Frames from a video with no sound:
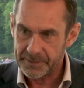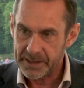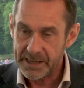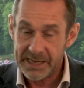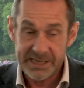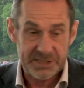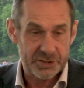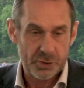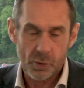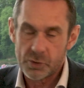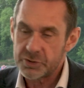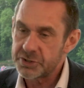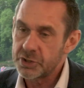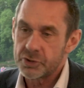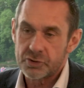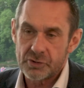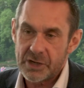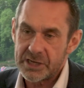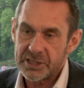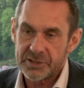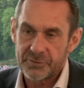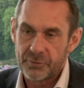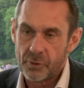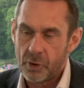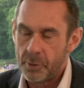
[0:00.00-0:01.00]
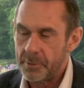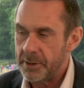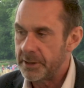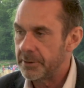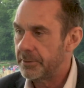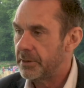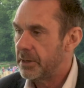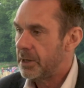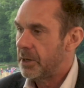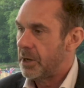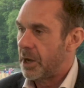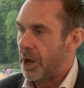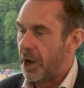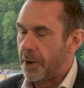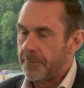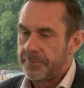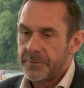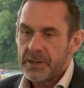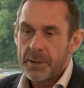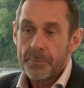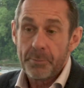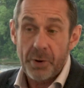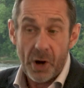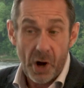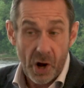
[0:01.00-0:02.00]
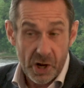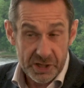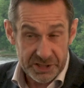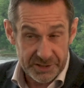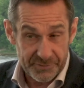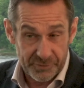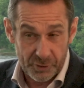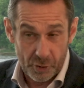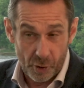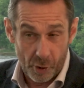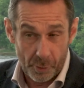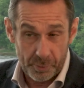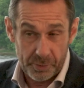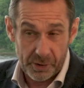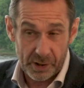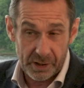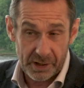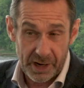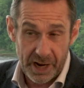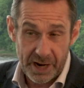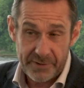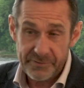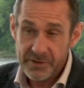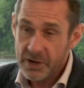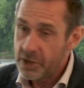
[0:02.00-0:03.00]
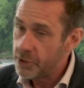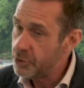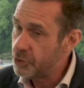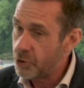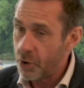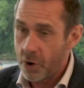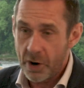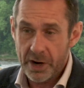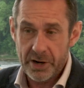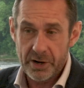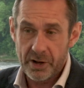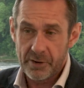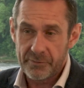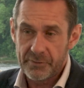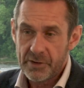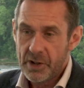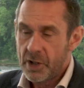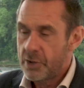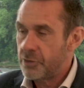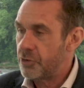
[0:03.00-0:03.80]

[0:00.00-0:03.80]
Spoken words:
It's also transforming parts of corporate life, not enough.